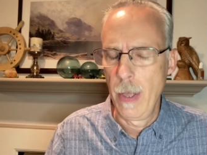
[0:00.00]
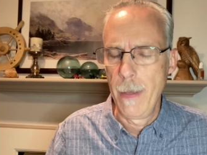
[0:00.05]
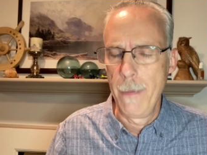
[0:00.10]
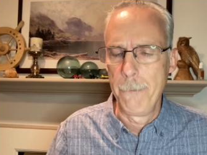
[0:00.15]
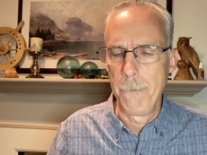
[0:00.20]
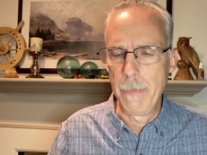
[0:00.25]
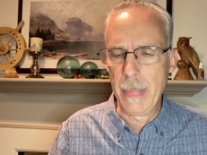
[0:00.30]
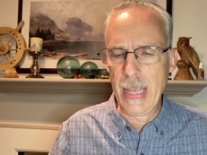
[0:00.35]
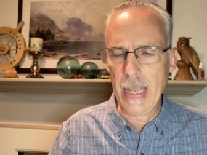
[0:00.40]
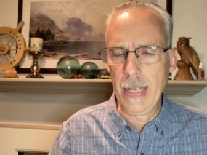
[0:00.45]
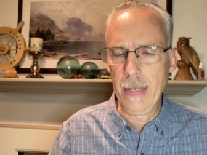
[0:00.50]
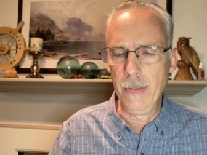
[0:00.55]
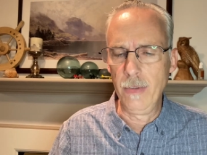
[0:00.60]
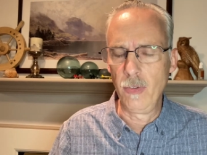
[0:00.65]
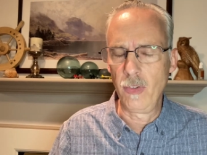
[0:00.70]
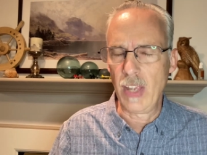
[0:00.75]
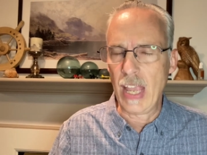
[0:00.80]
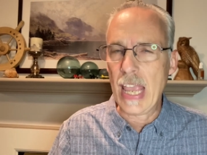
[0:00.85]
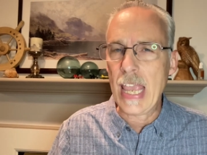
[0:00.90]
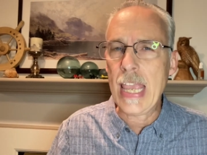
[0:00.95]

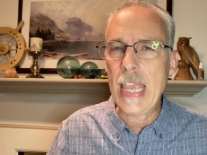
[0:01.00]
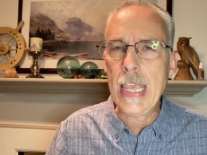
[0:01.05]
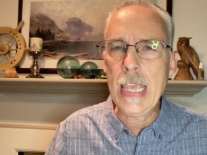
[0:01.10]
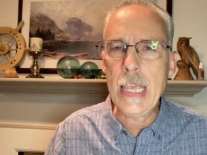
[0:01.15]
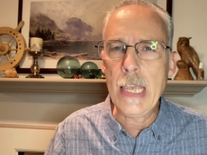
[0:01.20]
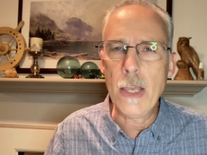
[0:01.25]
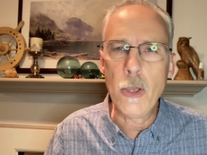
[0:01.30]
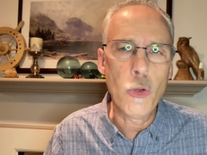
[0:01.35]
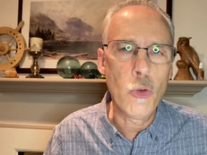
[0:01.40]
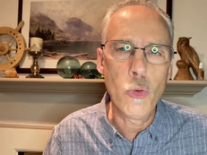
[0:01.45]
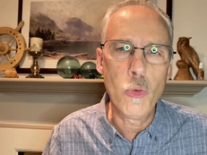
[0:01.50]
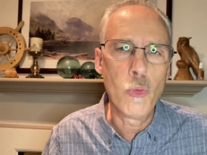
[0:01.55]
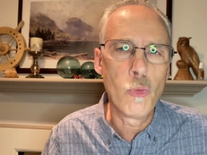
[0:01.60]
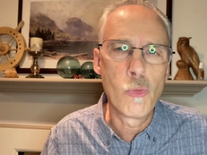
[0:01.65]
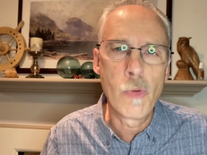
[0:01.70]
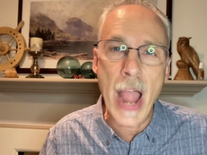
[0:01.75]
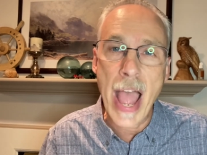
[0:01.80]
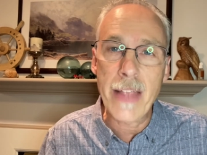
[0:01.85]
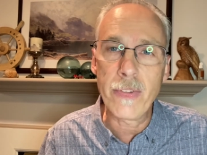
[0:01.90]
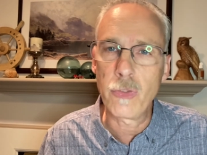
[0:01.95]
means he who
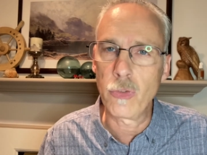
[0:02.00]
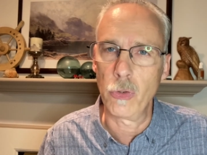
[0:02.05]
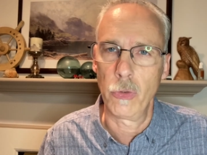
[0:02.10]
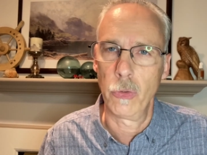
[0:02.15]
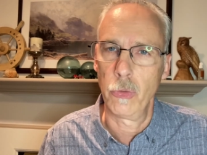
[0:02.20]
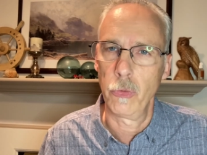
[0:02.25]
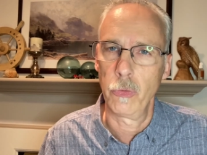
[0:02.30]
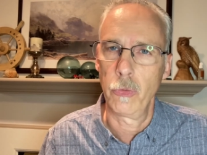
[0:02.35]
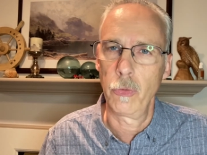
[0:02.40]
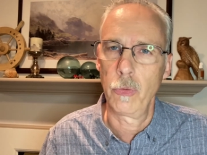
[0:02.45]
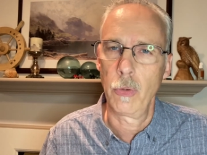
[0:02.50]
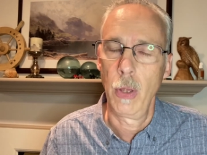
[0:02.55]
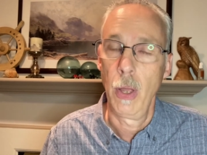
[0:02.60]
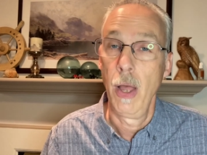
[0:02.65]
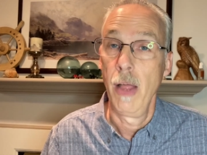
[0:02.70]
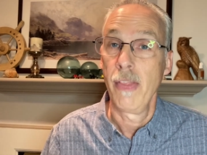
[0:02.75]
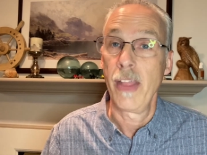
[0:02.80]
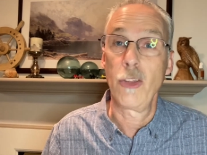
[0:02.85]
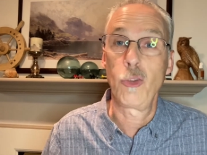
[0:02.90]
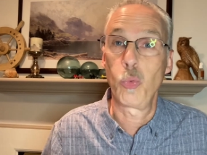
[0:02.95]
wrestles.
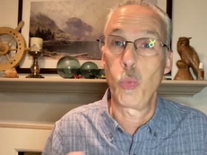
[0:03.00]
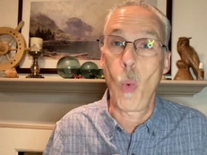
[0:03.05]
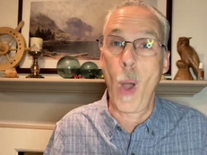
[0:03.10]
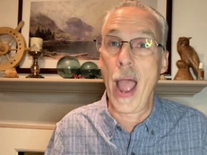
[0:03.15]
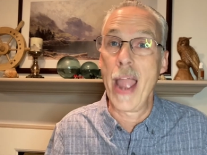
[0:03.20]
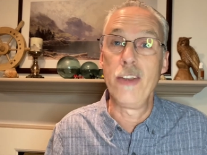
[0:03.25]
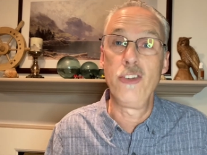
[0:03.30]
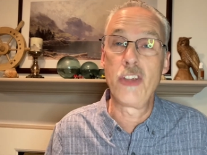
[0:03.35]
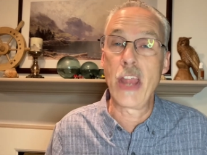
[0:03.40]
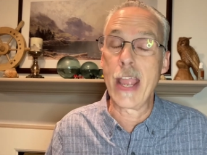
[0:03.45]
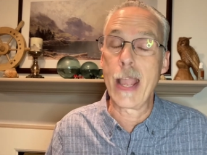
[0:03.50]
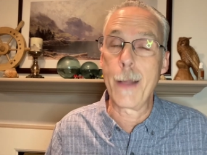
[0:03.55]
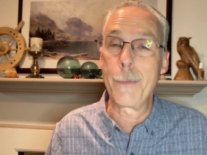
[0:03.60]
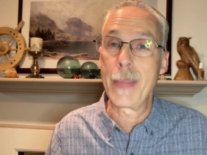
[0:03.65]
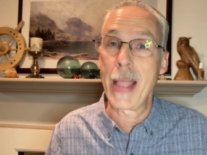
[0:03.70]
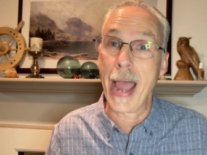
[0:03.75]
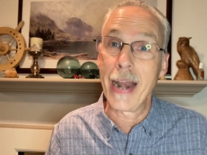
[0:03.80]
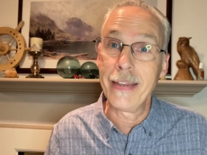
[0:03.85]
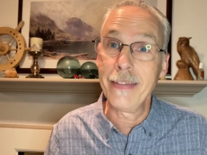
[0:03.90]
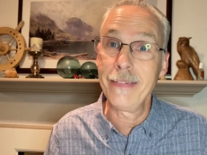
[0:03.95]
That's why Jacob
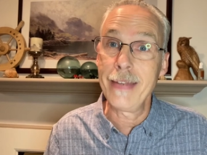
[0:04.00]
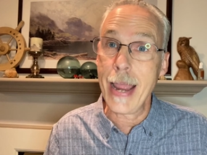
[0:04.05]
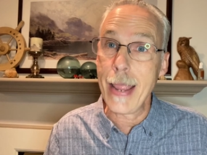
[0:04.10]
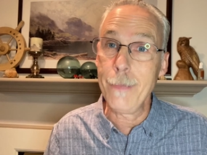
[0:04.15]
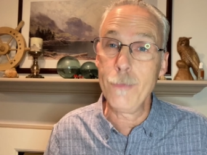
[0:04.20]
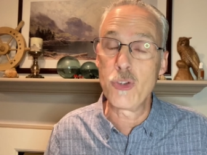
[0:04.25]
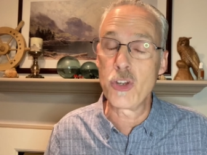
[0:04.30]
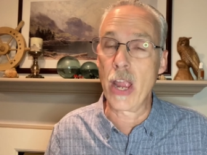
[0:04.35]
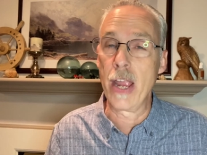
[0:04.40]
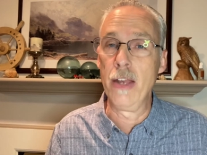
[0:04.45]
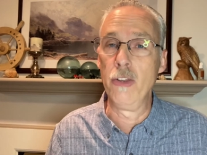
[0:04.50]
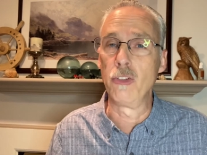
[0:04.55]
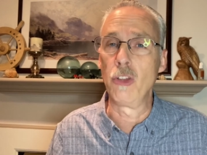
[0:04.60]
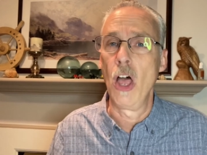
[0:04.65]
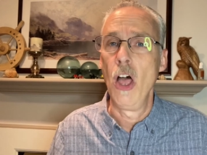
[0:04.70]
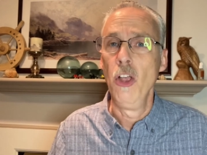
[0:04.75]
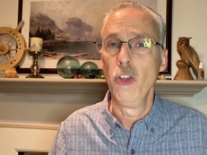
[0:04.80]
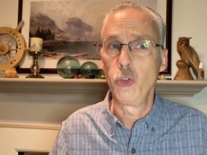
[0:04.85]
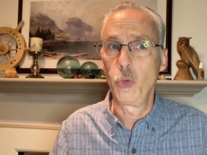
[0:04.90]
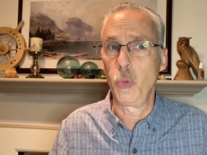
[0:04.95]
got his name changed.
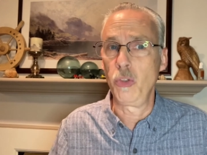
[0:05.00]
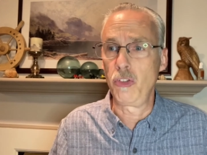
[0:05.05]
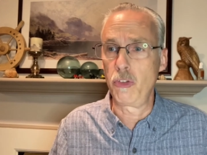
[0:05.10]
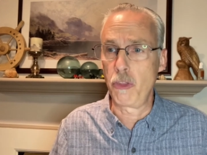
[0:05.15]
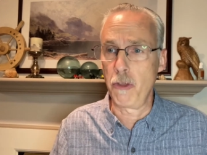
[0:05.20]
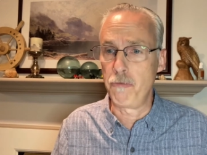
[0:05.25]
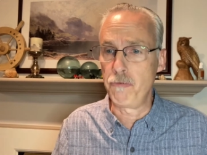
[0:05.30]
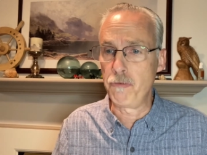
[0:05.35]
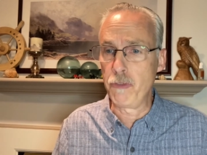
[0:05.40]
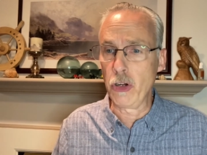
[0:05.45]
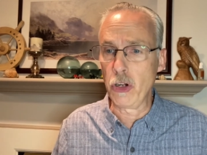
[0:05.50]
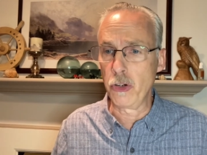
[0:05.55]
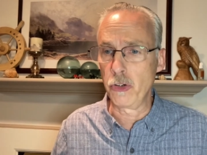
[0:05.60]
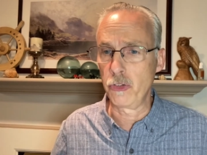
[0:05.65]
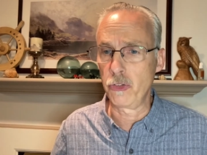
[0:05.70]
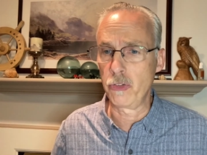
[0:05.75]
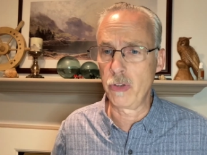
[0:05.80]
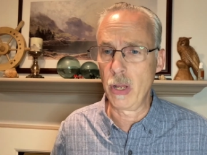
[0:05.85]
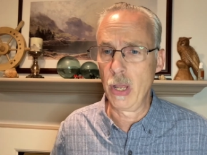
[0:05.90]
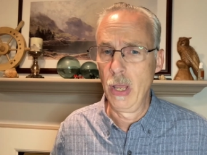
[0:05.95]
So it's the
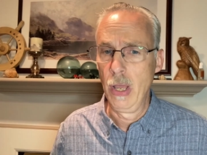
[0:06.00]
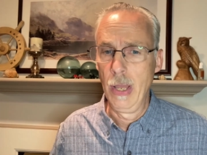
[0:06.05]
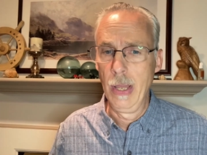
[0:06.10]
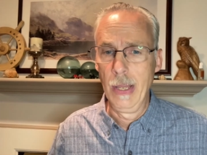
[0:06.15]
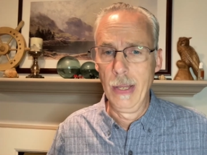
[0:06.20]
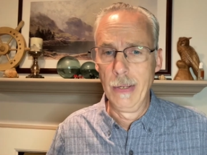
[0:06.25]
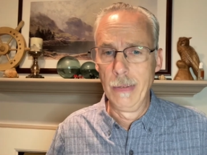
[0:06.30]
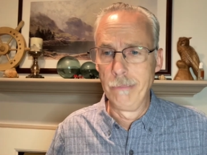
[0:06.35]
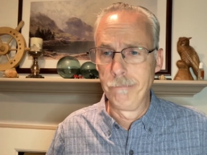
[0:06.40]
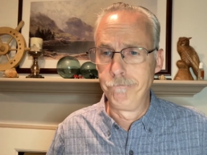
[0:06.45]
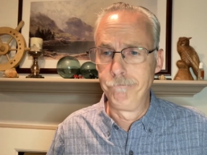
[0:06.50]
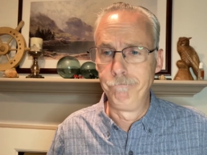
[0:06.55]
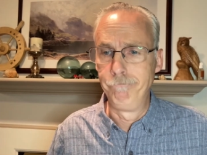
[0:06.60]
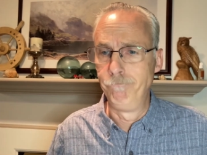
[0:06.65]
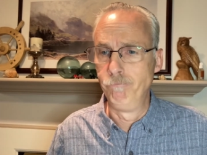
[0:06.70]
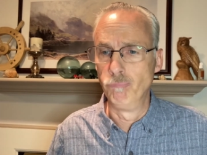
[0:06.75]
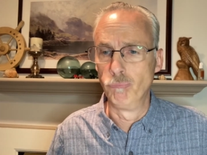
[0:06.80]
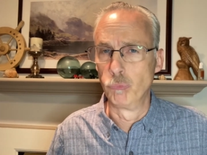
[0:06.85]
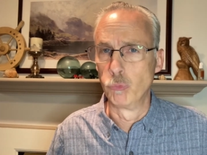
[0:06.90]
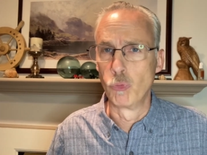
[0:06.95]
first
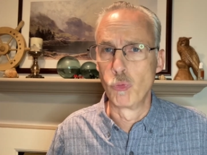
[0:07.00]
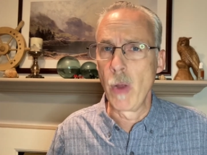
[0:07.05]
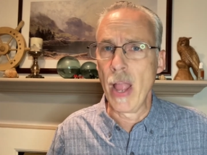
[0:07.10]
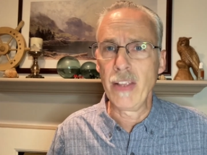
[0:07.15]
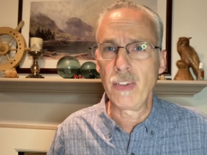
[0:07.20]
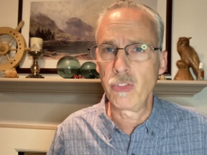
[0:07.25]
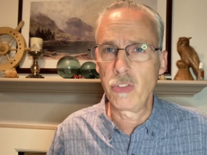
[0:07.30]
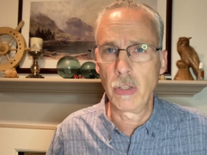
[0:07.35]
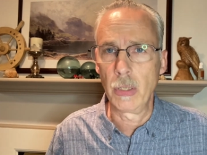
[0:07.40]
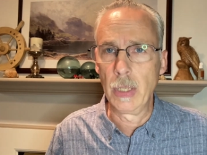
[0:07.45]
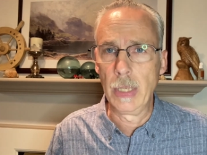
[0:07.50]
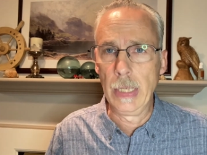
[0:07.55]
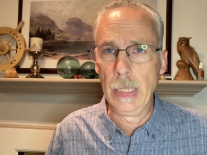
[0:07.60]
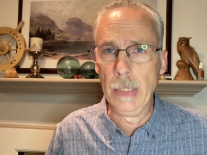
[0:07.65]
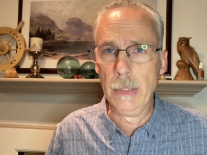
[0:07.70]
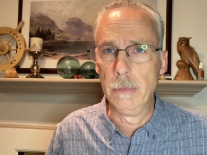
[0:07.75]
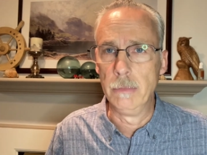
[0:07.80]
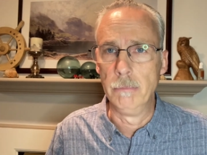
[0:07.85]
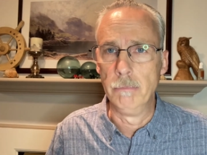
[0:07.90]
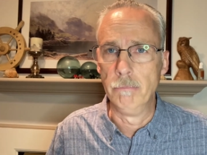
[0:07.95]

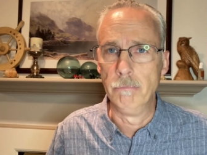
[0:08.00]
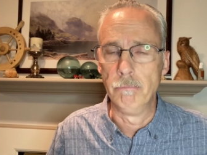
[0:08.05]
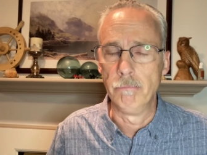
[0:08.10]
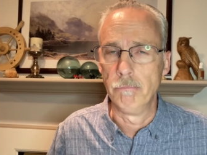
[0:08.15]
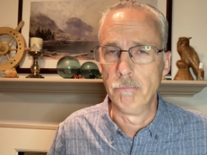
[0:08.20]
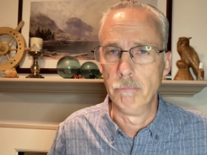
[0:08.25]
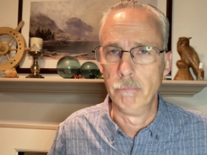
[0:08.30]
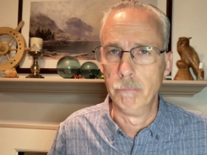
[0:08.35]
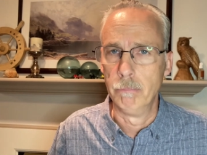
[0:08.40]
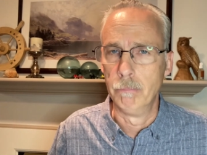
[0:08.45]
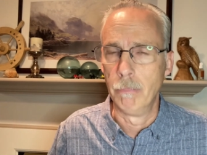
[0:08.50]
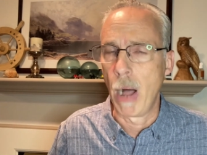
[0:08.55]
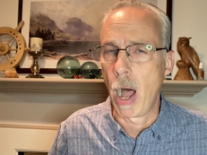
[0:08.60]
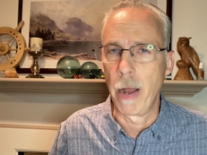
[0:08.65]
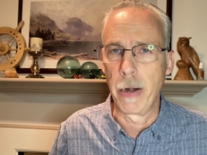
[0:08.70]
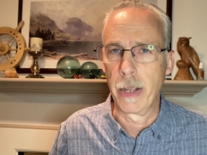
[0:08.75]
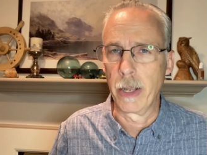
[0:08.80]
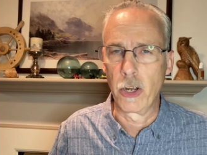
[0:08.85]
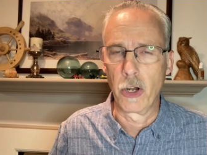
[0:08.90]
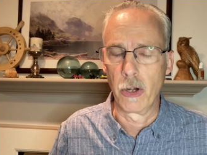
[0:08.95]
wrestling
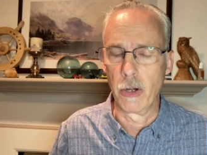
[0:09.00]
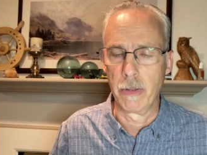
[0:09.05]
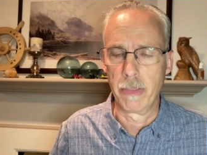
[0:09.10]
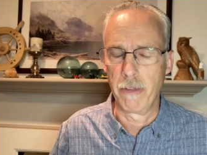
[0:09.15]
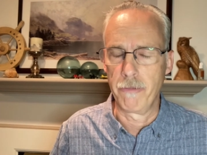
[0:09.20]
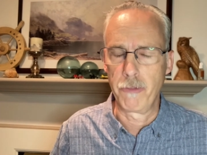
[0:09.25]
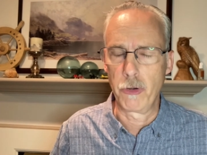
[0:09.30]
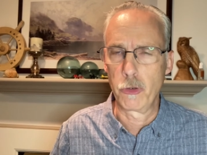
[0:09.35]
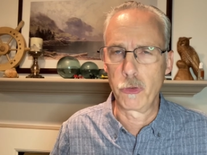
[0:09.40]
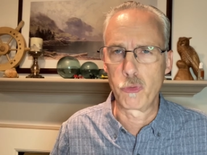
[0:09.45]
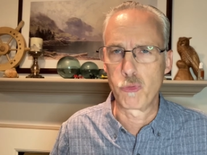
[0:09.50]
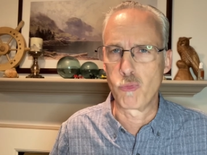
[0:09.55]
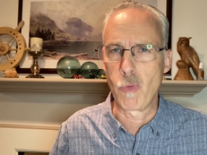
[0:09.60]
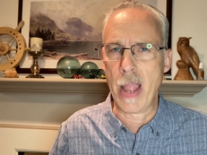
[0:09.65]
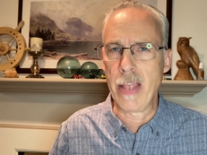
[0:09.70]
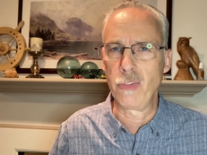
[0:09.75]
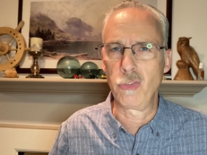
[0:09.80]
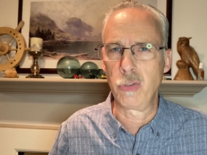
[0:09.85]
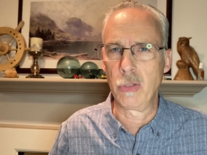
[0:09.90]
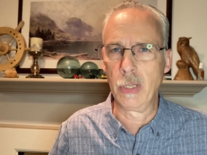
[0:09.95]
moniker, the first
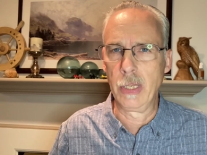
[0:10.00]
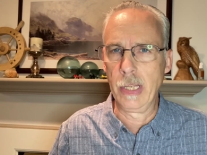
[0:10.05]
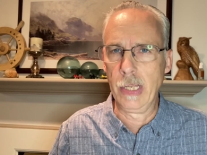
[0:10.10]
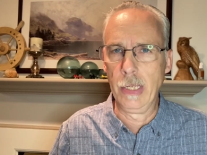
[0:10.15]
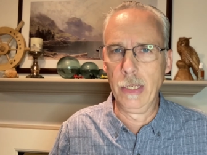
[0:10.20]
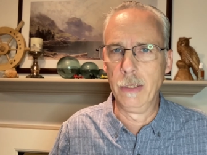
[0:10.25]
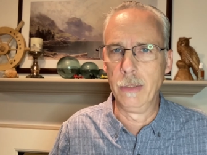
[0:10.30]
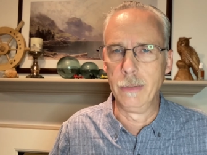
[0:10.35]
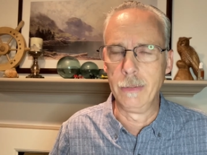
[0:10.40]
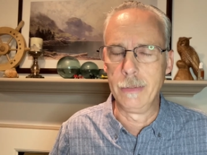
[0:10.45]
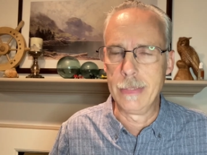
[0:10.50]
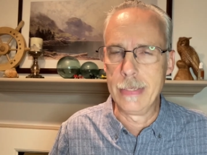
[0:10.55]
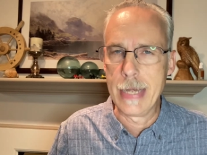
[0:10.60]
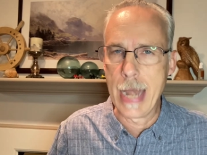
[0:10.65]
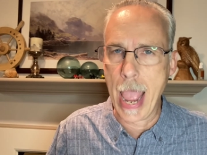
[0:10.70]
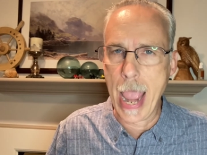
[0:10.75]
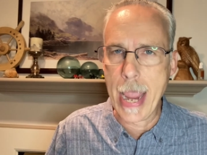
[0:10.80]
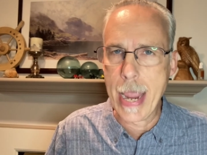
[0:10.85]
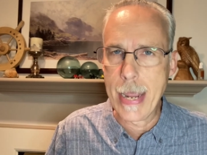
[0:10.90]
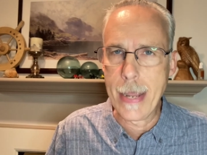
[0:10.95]
wrestling
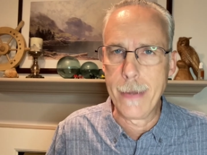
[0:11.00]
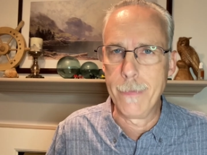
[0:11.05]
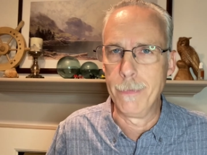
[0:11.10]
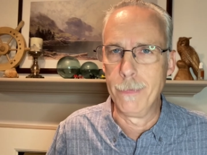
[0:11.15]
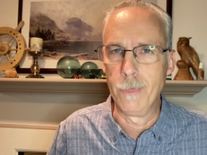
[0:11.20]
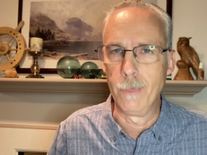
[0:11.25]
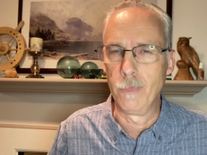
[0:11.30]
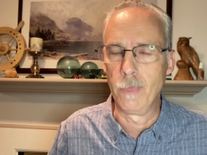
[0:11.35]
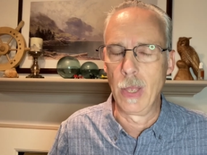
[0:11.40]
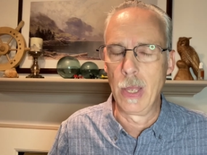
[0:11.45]
name,